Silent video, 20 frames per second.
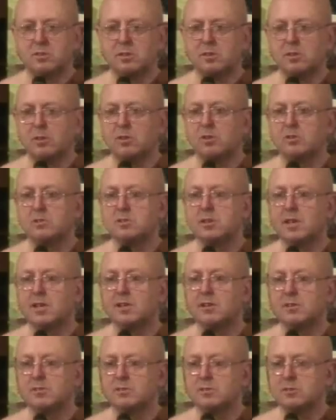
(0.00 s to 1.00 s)
and it got
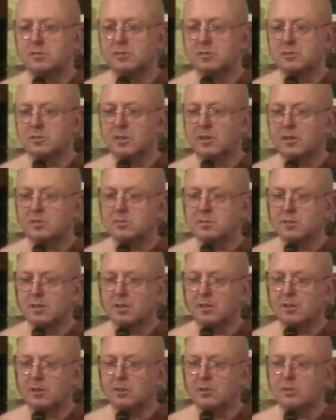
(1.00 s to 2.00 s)
taken to Sir Charles
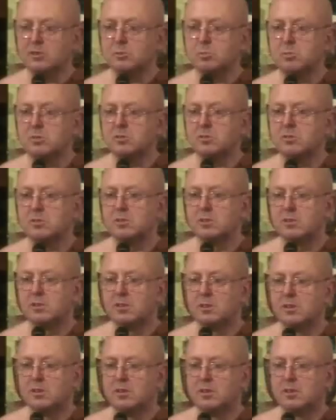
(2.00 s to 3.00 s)
Gairdner Hospital.
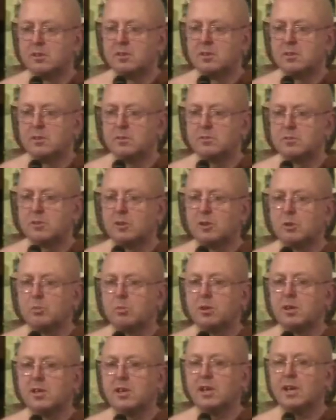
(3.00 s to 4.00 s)
It was on a
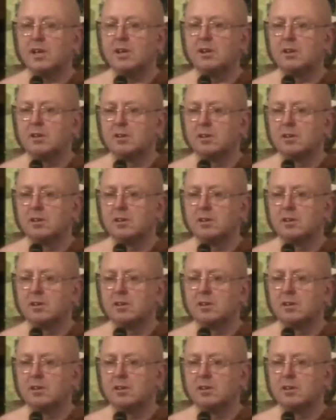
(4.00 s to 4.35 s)
weekend.